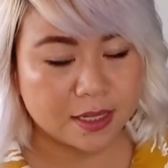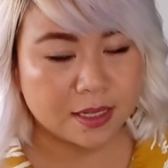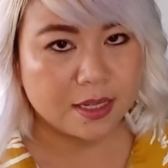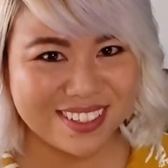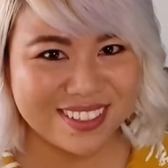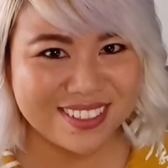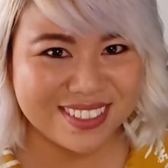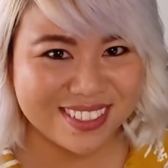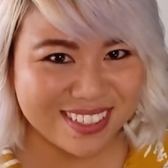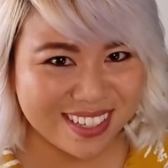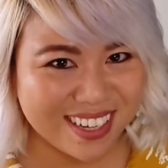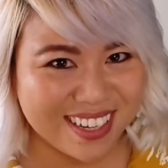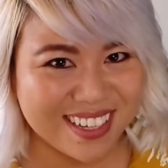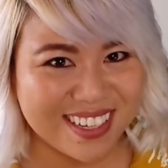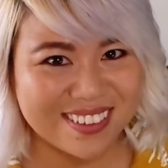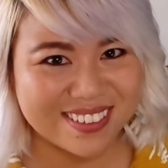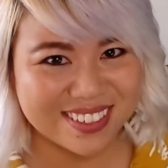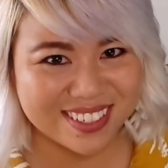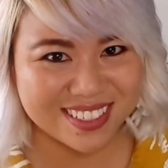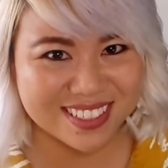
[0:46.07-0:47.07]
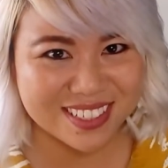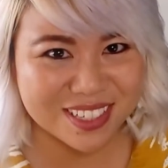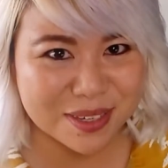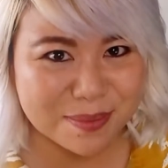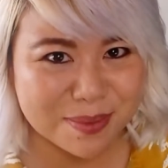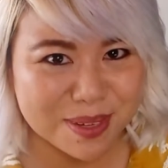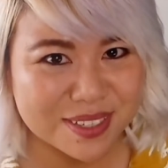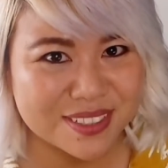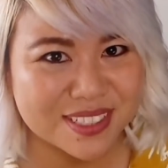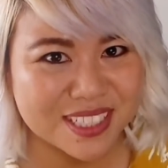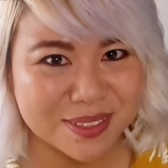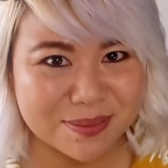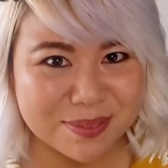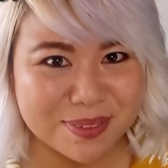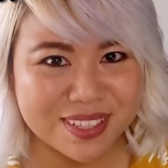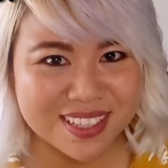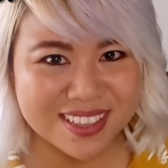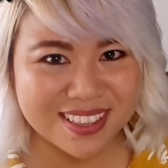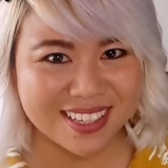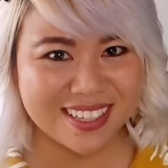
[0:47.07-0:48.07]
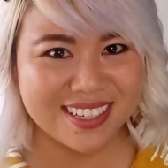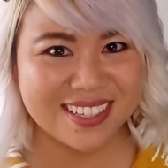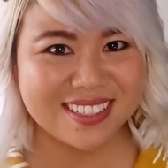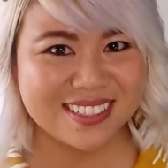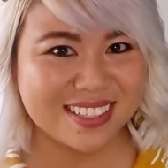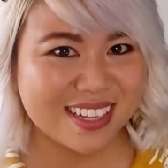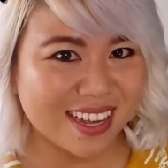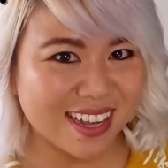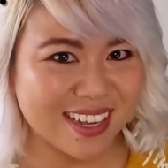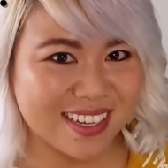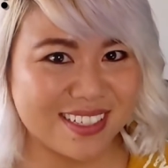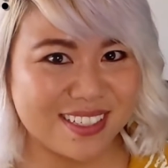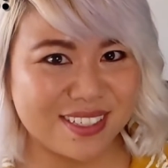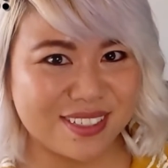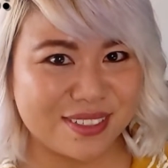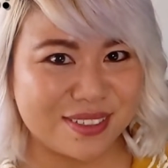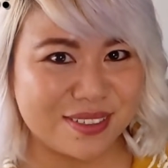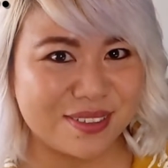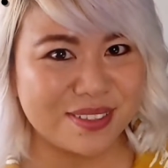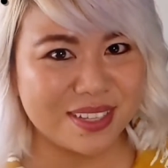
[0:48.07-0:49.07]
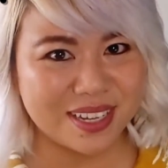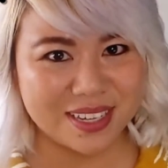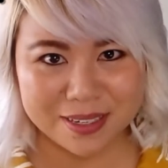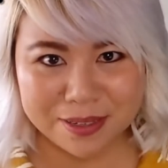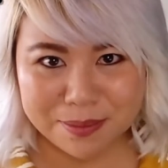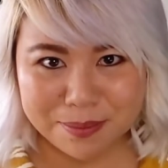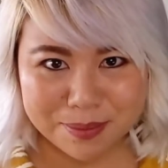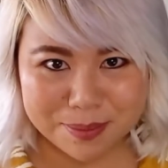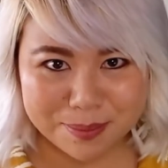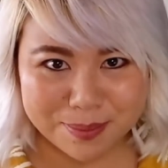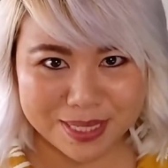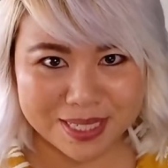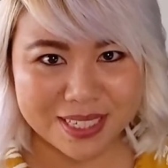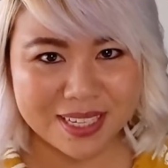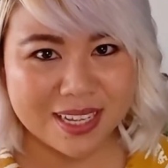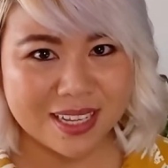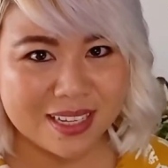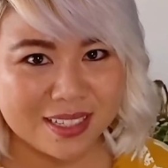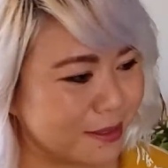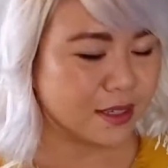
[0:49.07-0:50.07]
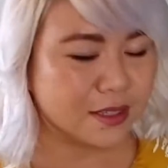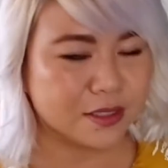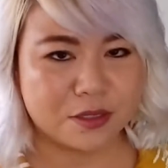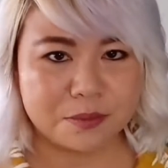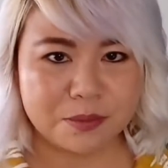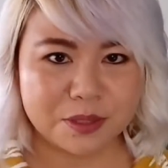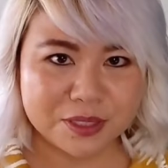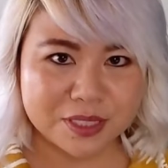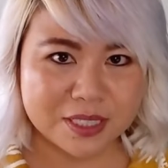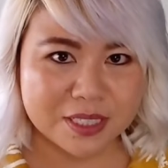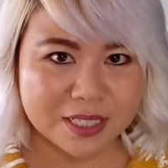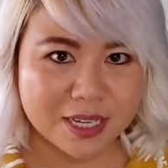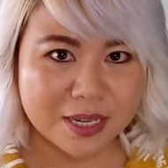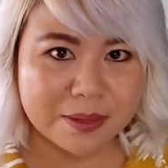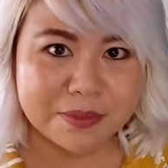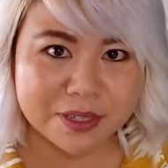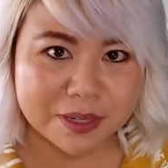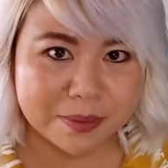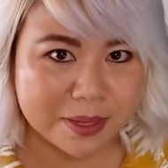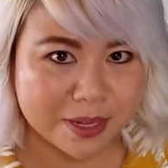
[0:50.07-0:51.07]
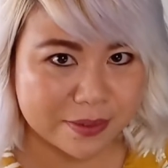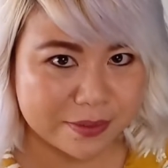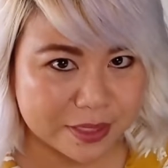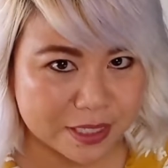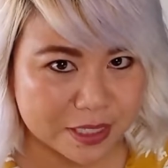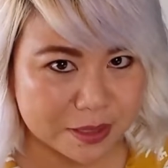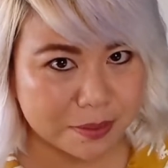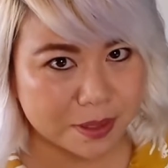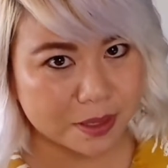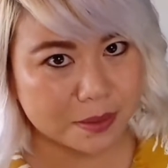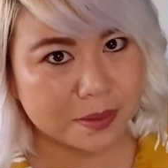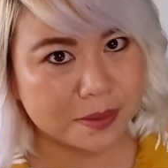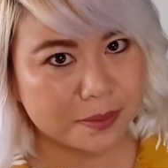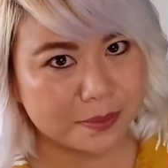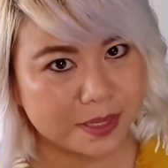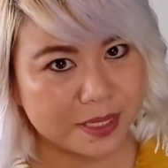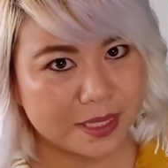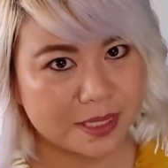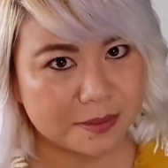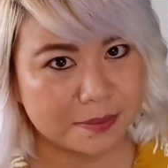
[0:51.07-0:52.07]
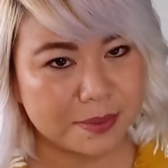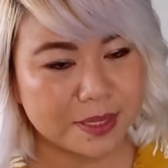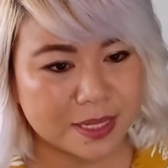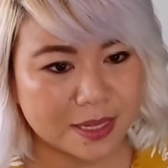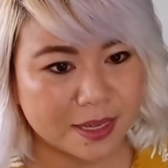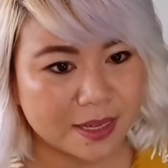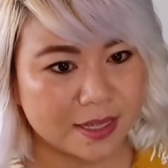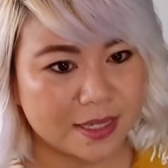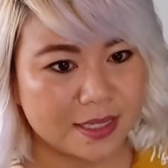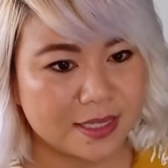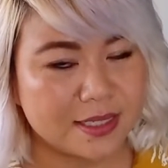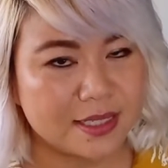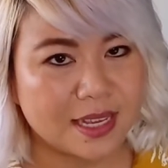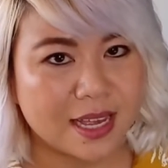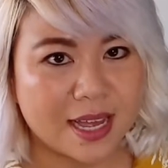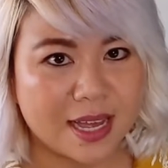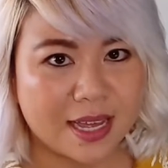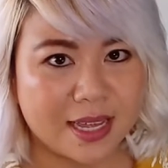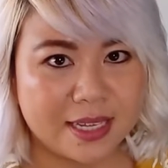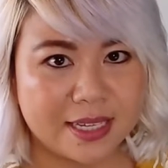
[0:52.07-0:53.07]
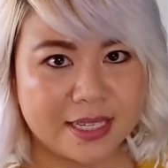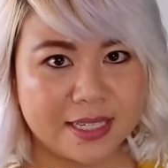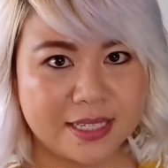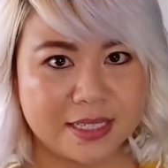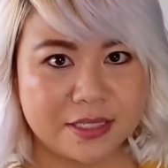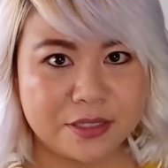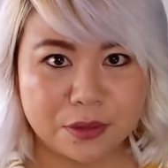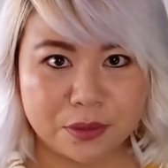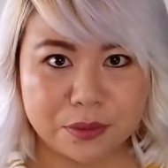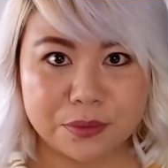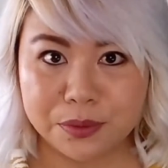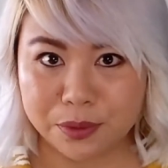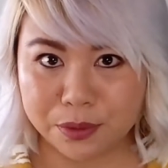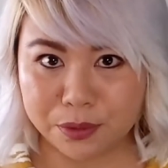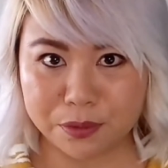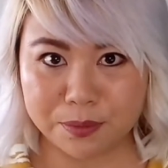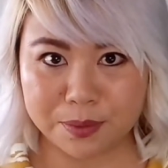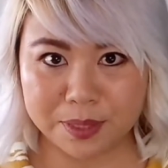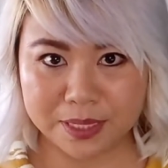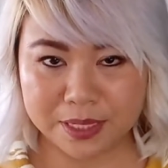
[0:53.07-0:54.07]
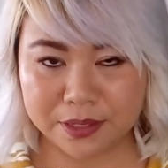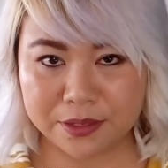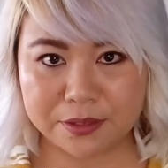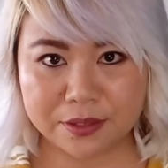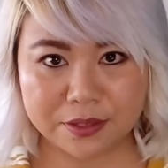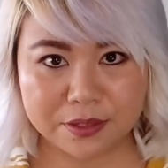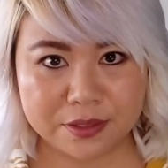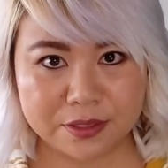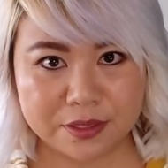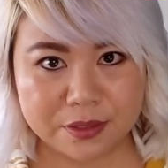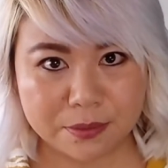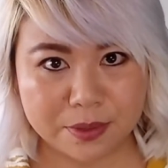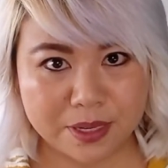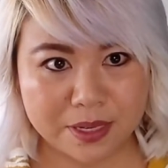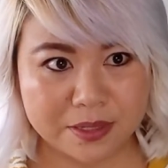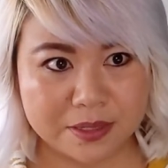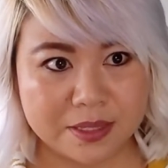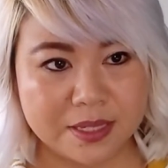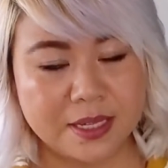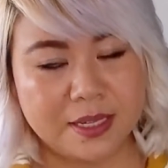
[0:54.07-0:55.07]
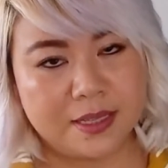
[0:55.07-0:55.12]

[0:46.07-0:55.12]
So today I'm going to talk about some of the things that I do that helps me. So most of the time when I'm having this problem, it's because I don't know my characters well.